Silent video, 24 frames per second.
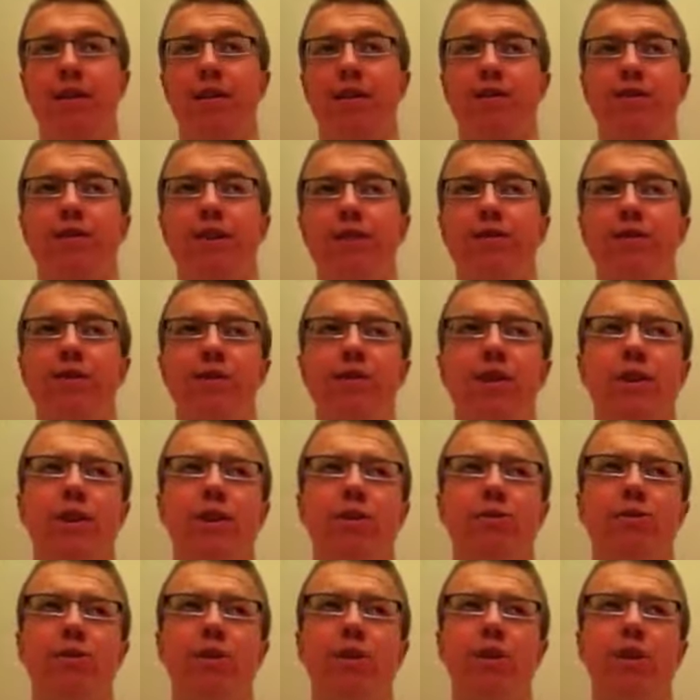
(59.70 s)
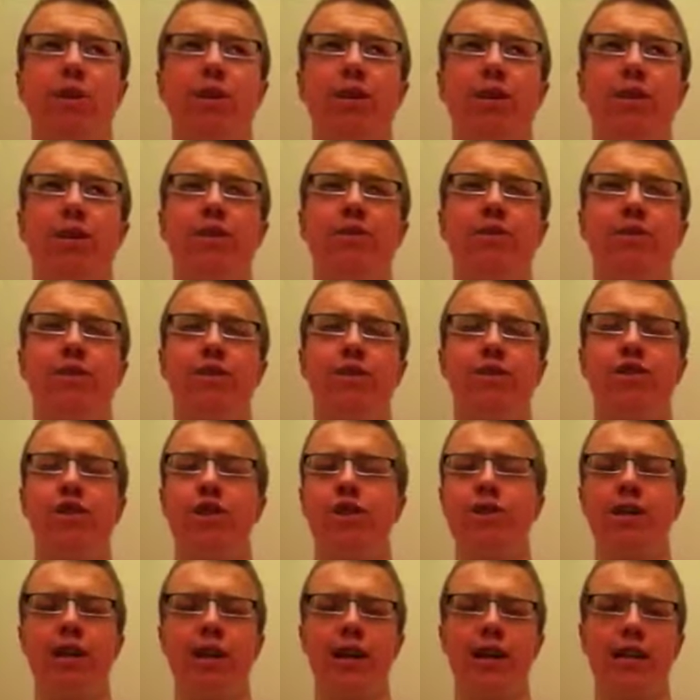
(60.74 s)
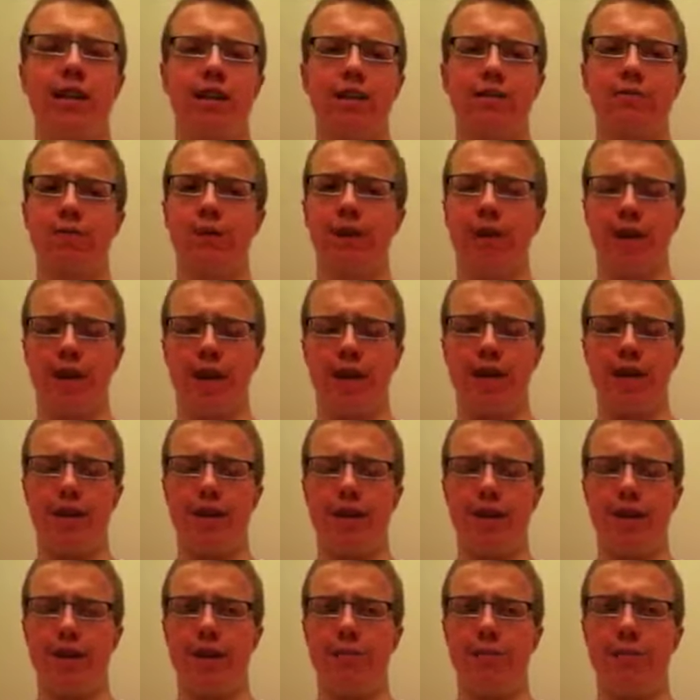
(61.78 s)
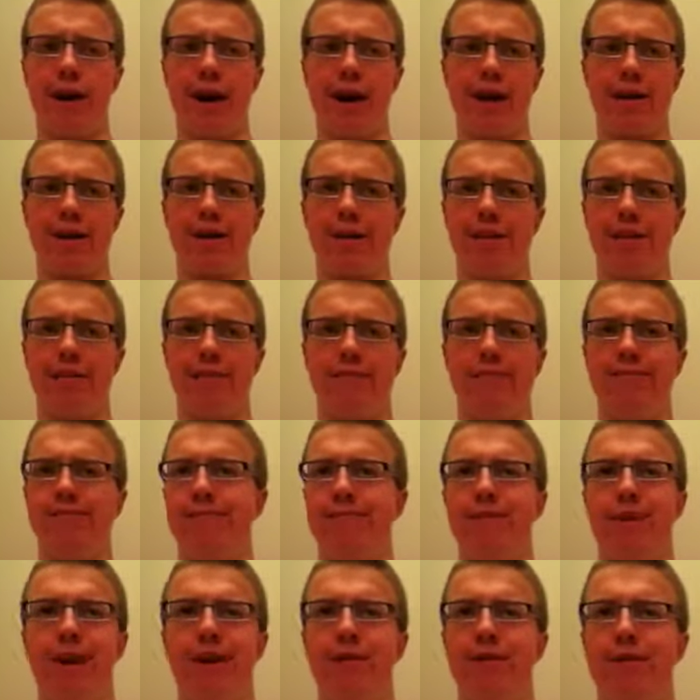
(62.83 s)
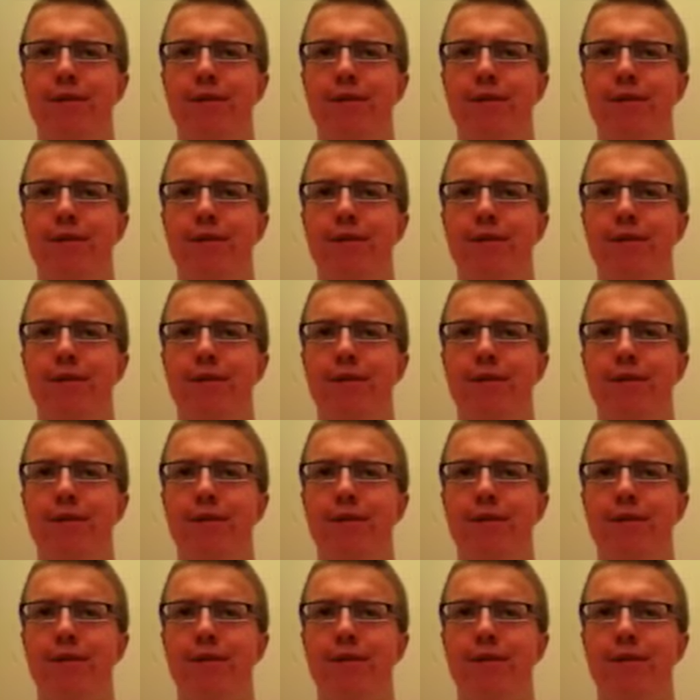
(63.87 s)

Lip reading: Let's say if there's like a really good GTA Let's Play I did back in, I